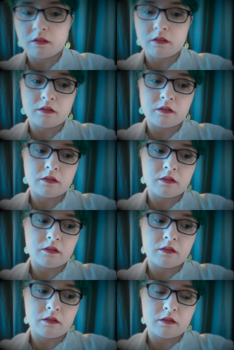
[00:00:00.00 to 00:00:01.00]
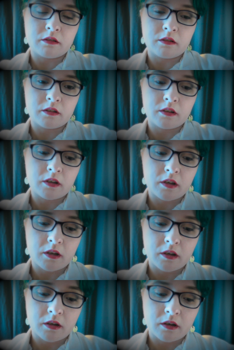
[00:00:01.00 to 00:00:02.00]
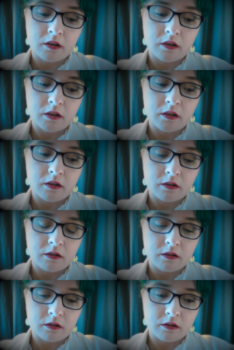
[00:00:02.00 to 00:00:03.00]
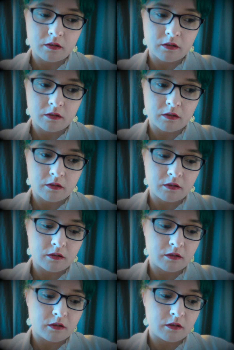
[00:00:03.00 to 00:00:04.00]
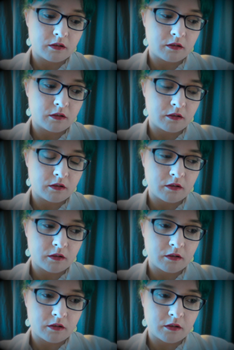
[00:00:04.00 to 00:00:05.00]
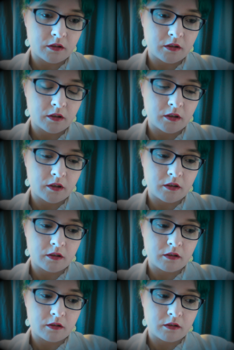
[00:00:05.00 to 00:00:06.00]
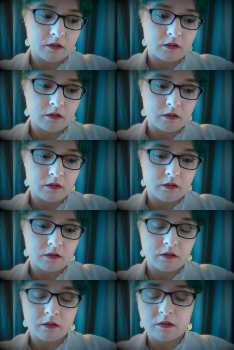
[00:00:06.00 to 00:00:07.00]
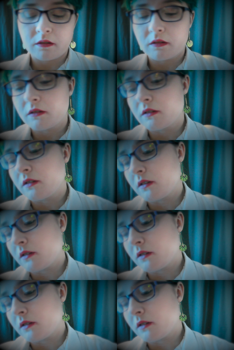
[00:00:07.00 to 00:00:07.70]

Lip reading: Nobody speaks.